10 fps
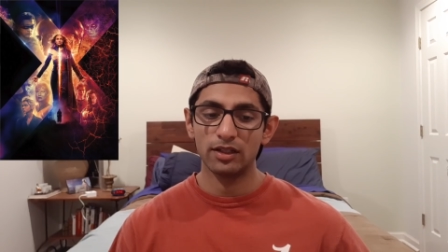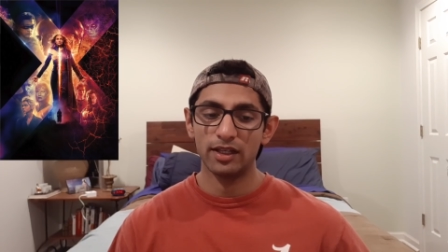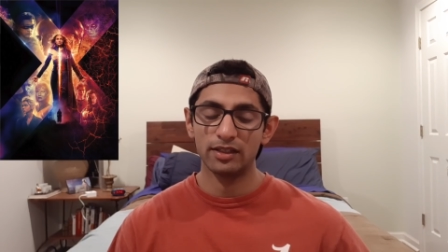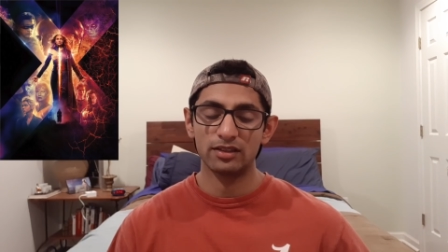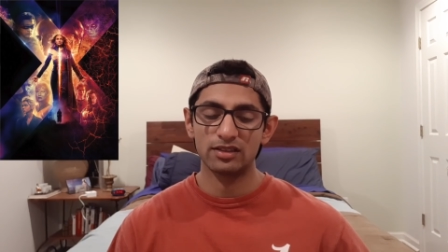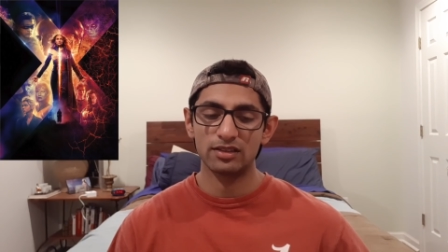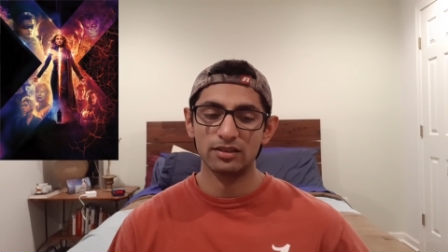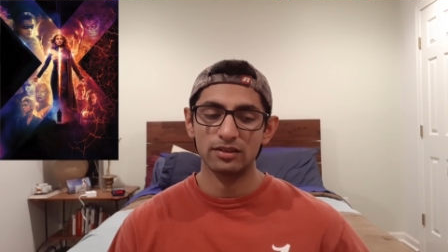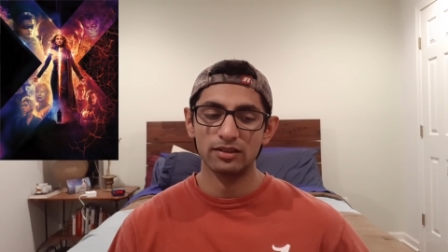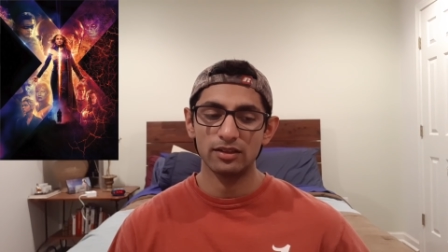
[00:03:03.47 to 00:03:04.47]
it's
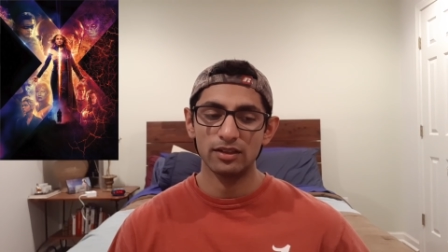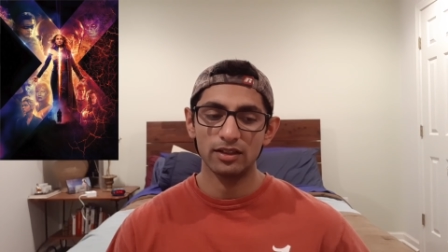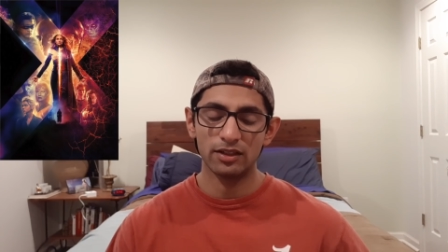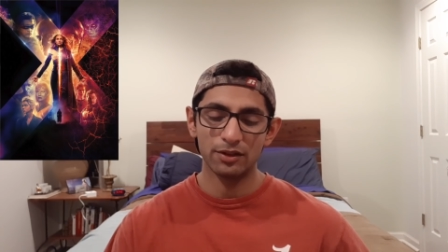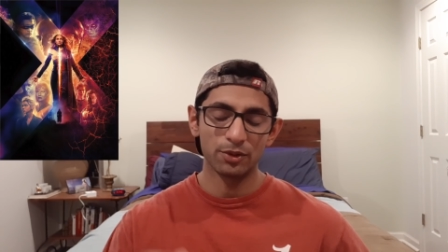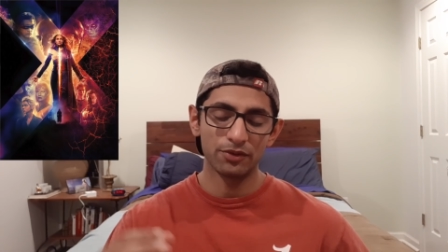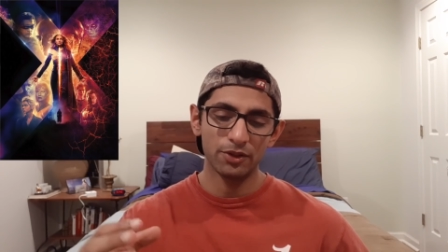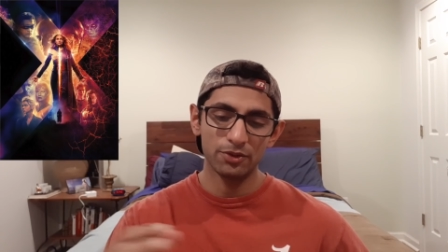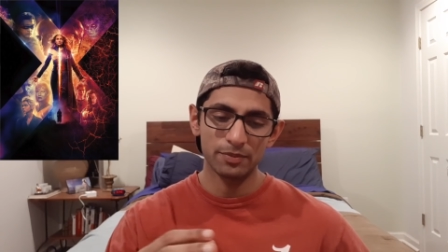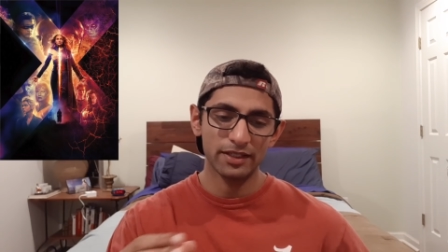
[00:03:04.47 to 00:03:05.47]
the
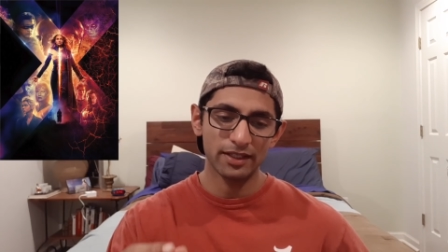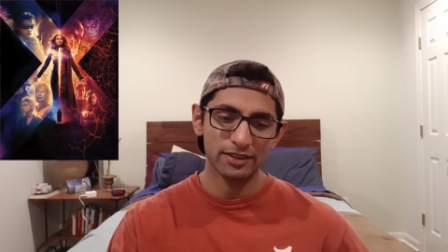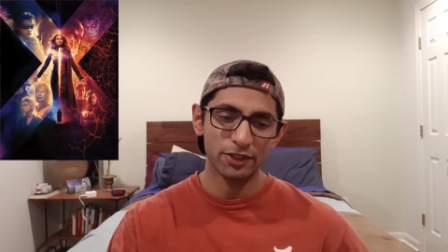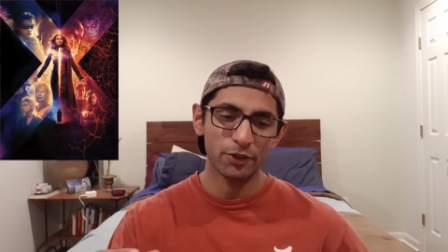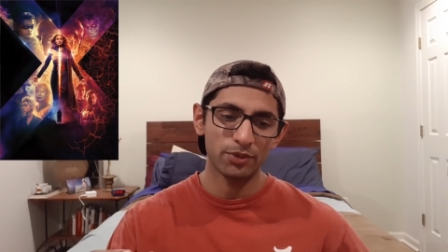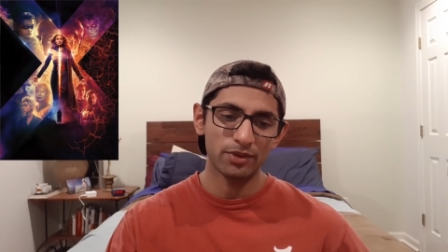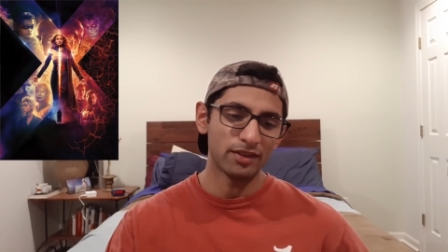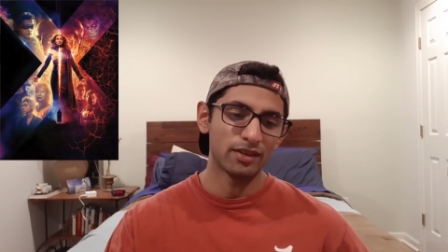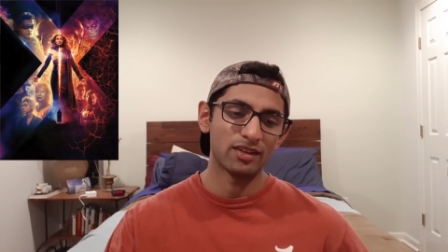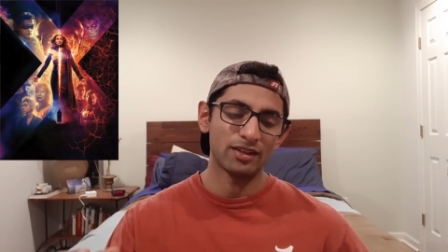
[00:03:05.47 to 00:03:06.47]
reviews because you know
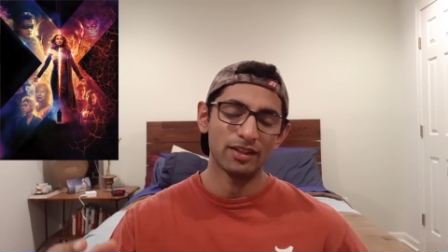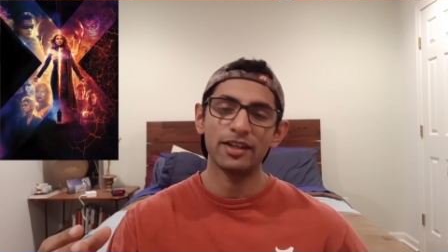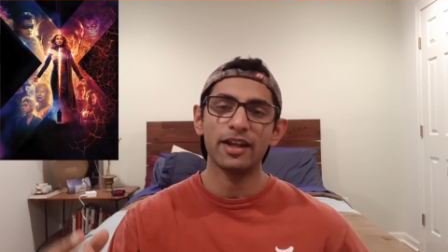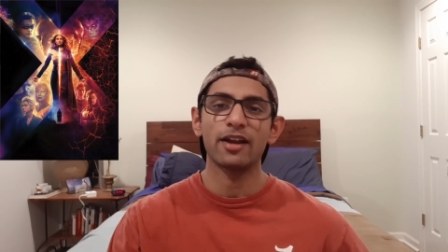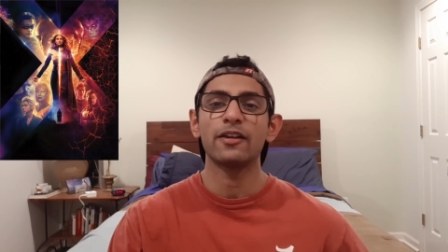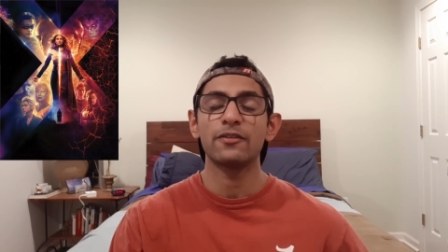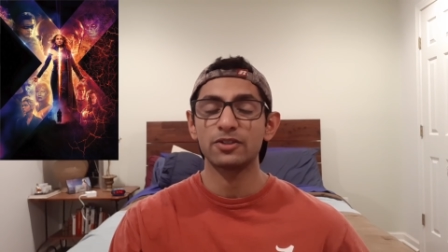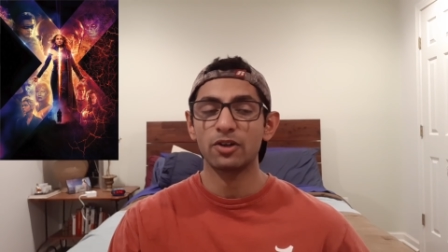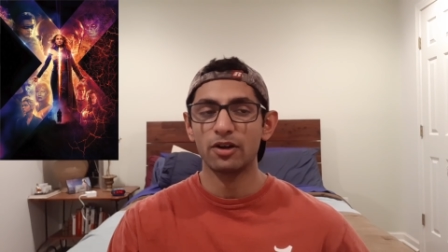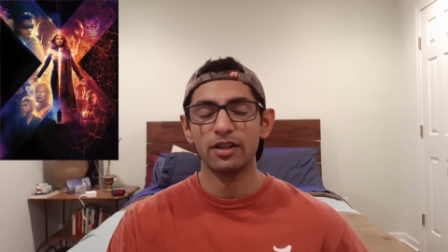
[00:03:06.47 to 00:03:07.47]
the narrative
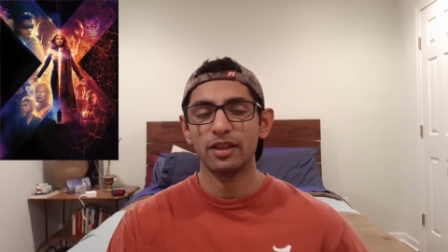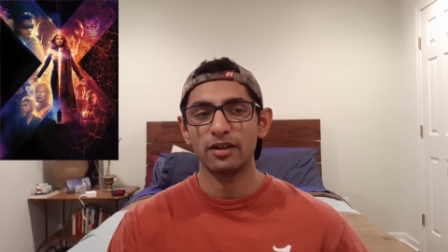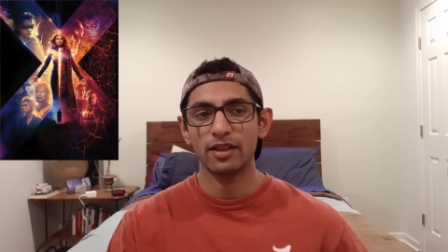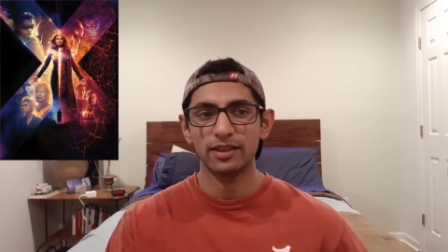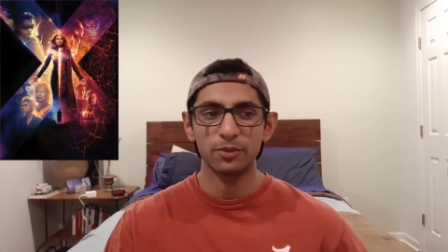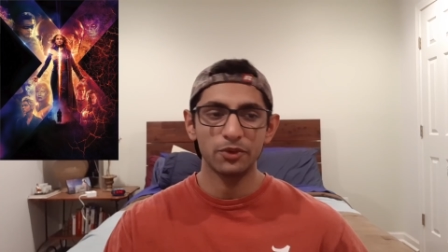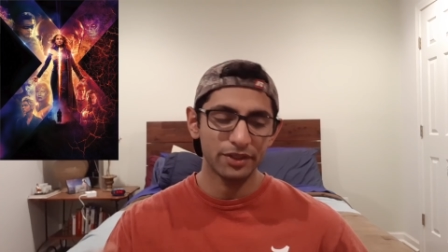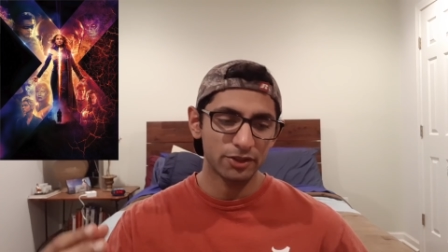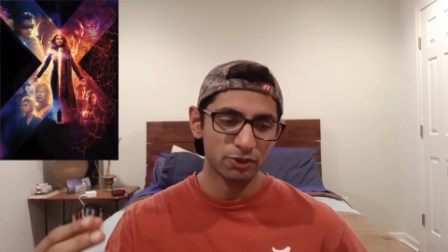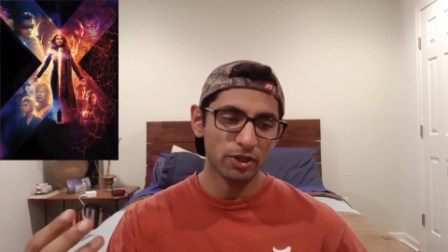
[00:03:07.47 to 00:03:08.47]
is already there that the
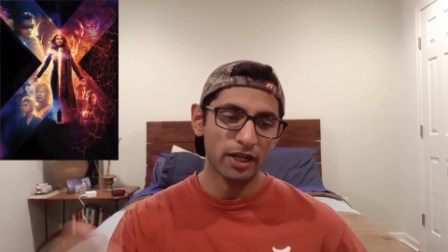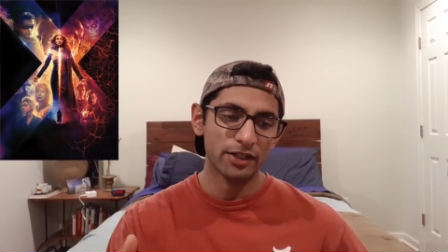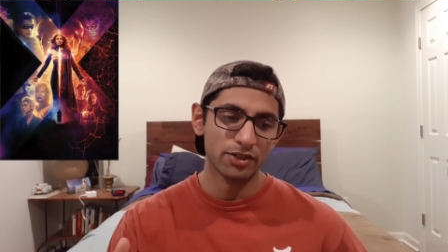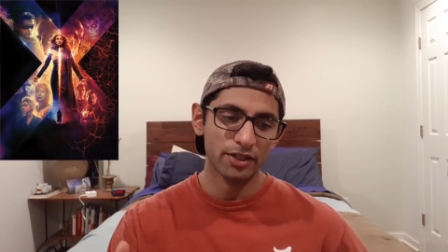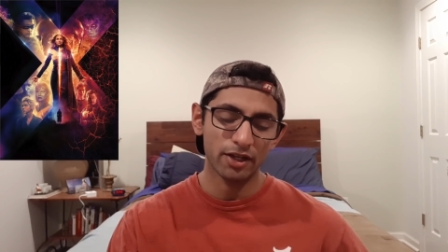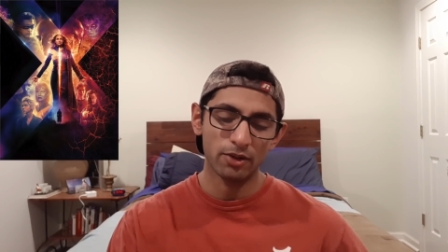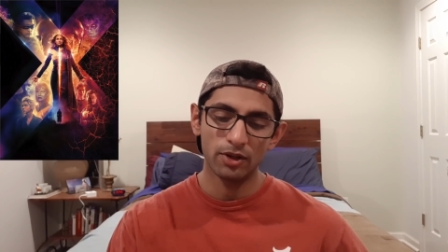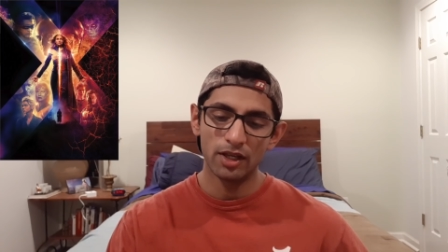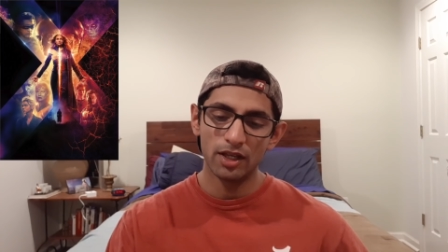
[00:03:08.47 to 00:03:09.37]
movie's trash now.